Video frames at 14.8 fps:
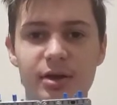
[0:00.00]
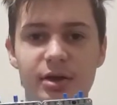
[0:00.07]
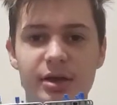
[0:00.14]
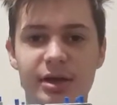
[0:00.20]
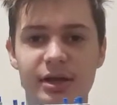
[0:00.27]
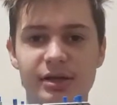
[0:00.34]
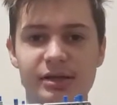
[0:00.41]

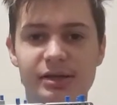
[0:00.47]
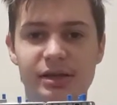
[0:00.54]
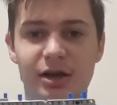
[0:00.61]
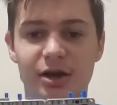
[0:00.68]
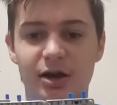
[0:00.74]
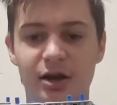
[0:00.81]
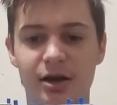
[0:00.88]
It's
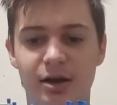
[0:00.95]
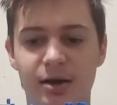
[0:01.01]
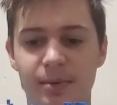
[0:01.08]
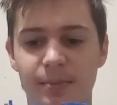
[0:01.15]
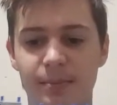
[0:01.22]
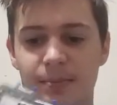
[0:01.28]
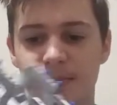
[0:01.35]

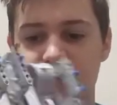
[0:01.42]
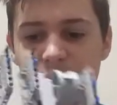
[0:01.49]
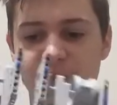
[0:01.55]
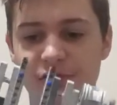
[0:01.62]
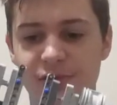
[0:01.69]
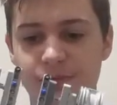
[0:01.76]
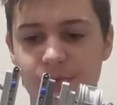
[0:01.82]

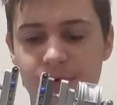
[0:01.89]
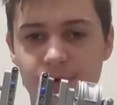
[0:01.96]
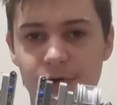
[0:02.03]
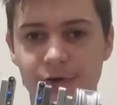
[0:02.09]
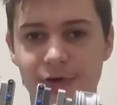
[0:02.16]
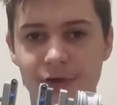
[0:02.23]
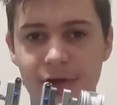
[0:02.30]
this is what it
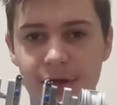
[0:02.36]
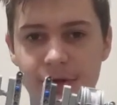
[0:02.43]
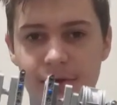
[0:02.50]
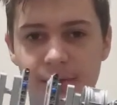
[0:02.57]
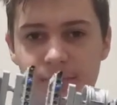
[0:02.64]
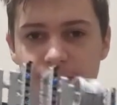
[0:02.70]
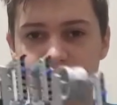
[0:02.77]
looks like.
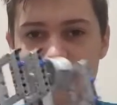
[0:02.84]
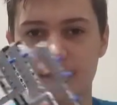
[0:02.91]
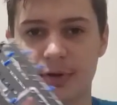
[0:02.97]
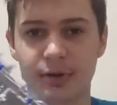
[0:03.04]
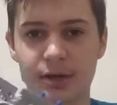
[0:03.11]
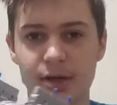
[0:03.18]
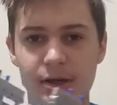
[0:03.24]

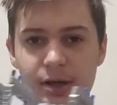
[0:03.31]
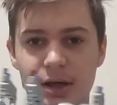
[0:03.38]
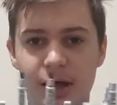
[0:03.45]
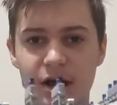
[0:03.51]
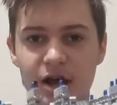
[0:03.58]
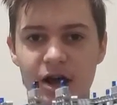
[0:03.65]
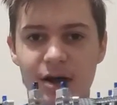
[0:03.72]

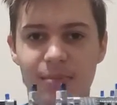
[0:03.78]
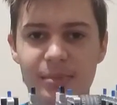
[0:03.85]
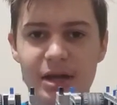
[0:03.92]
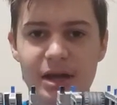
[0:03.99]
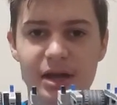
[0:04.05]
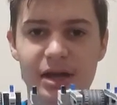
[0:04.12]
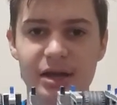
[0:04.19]

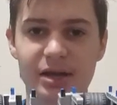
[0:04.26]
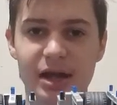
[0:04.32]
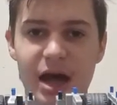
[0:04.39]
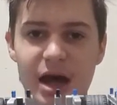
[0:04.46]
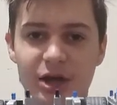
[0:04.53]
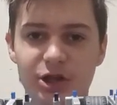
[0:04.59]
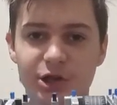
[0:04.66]
It
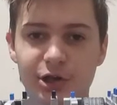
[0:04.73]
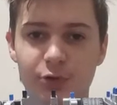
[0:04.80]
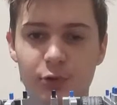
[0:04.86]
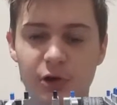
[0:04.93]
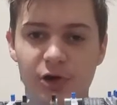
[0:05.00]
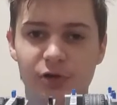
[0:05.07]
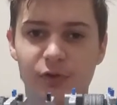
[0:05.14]
actually
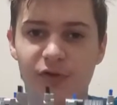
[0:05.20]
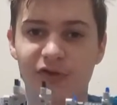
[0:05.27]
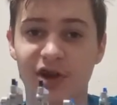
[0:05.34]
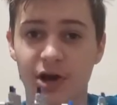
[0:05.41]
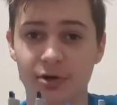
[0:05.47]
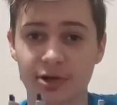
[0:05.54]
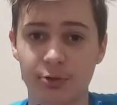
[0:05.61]
works
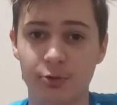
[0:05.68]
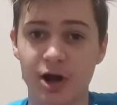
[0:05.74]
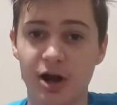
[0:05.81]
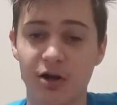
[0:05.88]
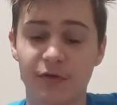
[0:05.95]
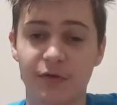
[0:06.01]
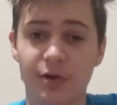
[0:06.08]
fairly
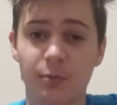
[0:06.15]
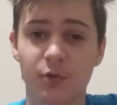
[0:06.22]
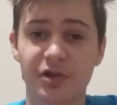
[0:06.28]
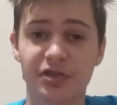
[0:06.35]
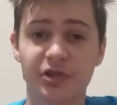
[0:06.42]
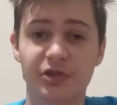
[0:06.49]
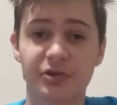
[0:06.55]
well from
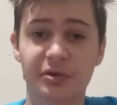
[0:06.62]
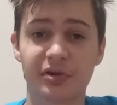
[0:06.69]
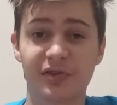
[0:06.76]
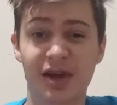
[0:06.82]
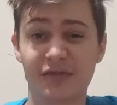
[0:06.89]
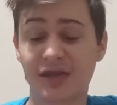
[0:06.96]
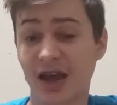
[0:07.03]
what the students
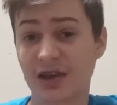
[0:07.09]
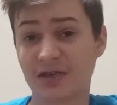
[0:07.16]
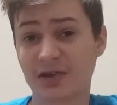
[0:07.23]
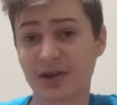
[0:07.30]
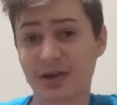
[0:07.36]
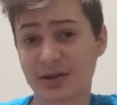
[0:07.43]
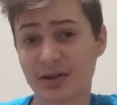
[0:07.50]
have
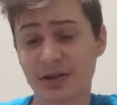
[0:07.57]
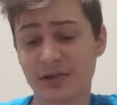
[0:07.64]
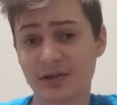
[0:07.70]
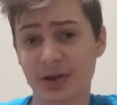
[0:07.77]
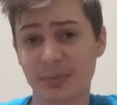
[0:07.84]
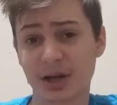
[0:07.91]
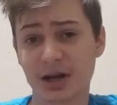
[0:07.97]
tested, at
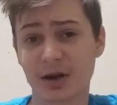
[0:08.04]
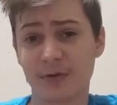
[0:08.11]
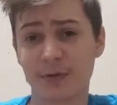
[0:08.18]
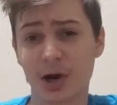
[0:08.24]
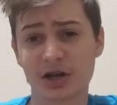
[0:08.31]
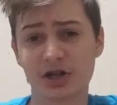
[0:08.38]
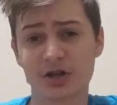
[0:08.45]
least. I mean, I've
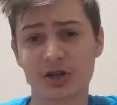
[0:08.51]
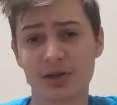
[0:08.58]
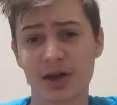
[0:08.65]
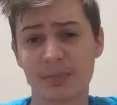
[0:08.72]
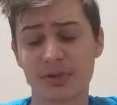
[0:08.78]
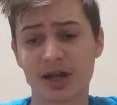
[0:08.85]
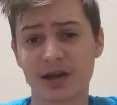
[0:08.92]
watched
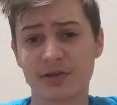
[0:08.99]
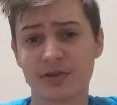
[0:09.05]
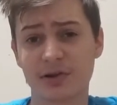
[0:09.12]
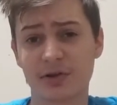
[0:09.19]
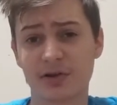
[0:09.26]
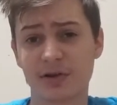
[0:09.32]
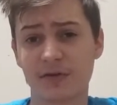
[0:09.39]
them test
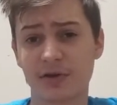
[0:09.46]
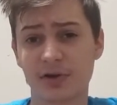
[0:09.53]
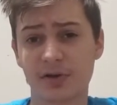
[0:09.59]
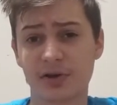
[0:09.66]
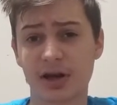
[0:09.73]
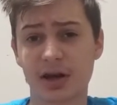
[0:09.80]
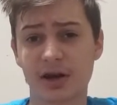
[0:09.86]
it on the
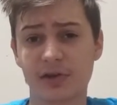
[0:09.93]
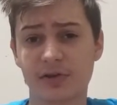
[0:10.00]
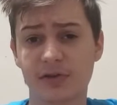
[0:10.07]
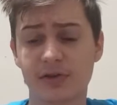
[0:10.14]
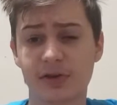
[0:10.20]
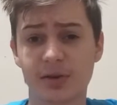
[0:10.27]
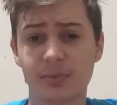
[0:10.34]
field, and it
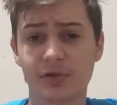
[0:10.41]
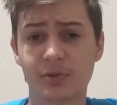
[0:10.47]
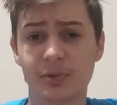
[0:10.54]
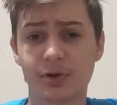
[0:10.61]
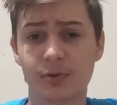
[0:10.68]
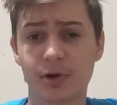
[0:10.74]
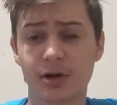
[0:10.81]
seems to
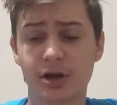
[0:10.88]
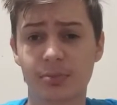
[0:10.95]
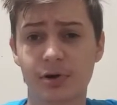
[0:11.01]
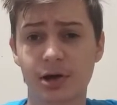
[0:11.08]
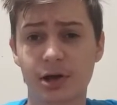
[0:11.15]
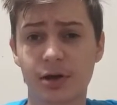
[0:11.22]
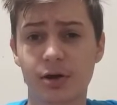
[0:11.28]
be working
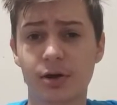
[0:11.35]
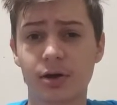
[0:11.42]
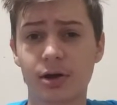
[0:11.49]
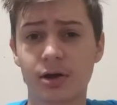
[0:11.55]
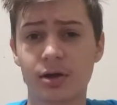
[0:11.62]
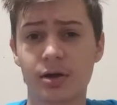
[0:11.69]
pretty good.